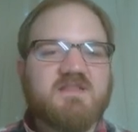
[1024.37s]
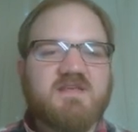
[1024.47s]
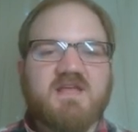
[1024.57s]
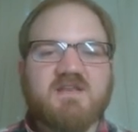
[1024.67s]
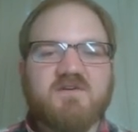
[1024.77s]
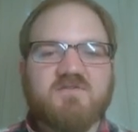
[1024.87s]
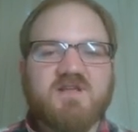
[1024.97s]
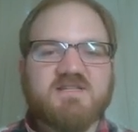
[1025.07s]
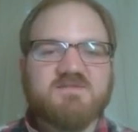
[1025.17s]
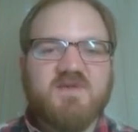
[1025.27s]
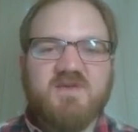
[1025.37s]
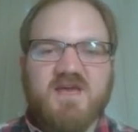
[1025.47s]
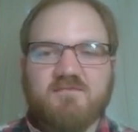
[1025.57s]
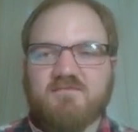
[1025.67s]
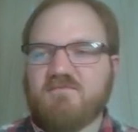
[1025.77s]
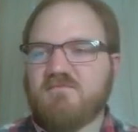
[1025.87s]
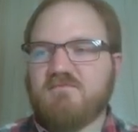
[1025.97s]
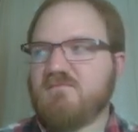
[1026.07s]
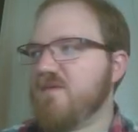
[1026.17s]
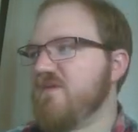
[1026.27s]
at the end of other nets? Maybe I'm
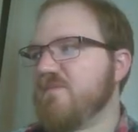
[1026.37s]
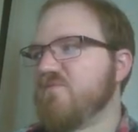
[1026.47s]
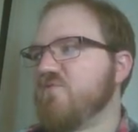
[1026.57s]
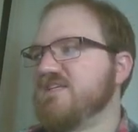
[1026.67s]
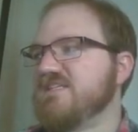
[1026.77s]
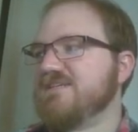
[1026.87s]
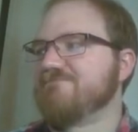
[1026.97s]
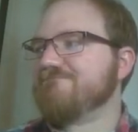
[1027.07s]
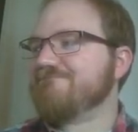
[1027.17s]
crazy.